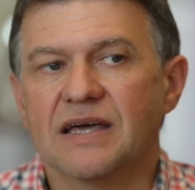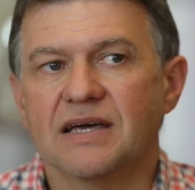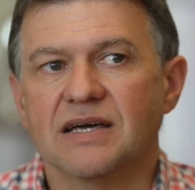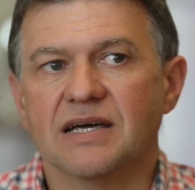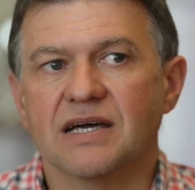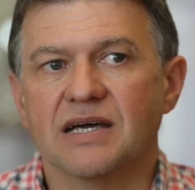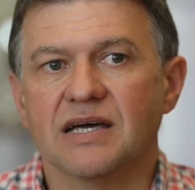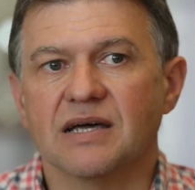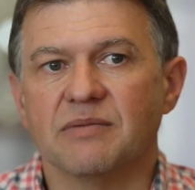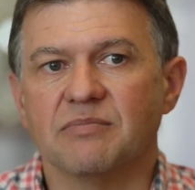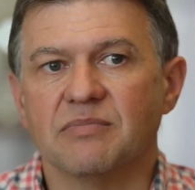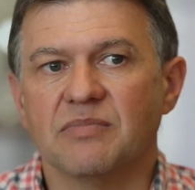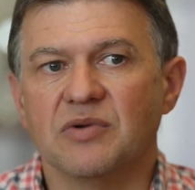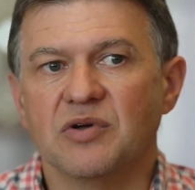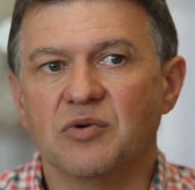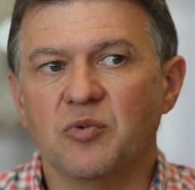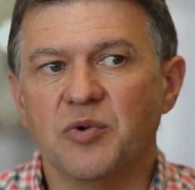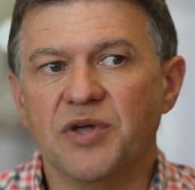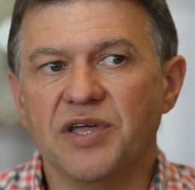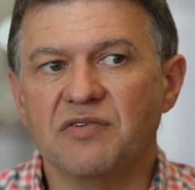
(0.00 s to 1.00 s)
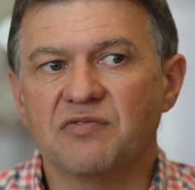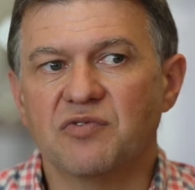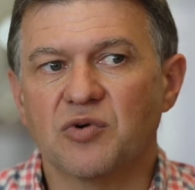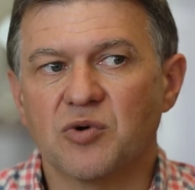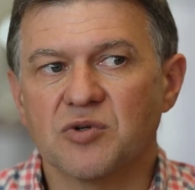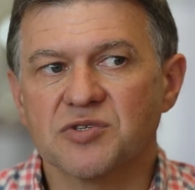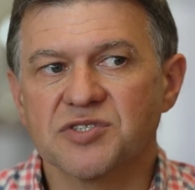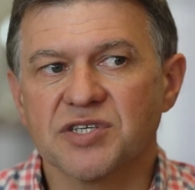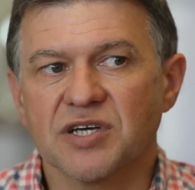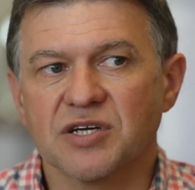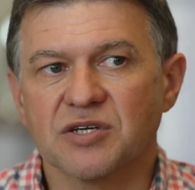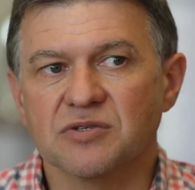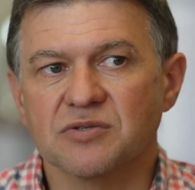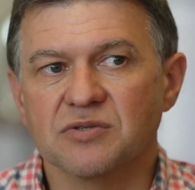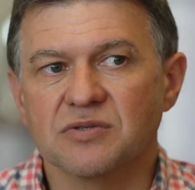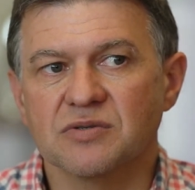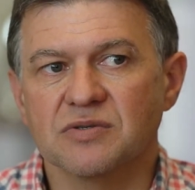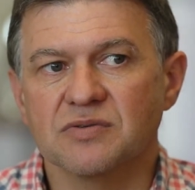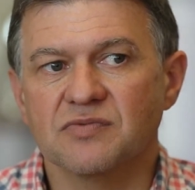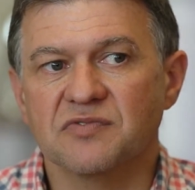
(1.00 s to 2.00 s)
Um, we've
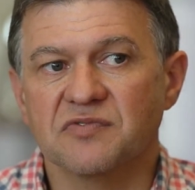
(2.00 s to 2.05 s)
also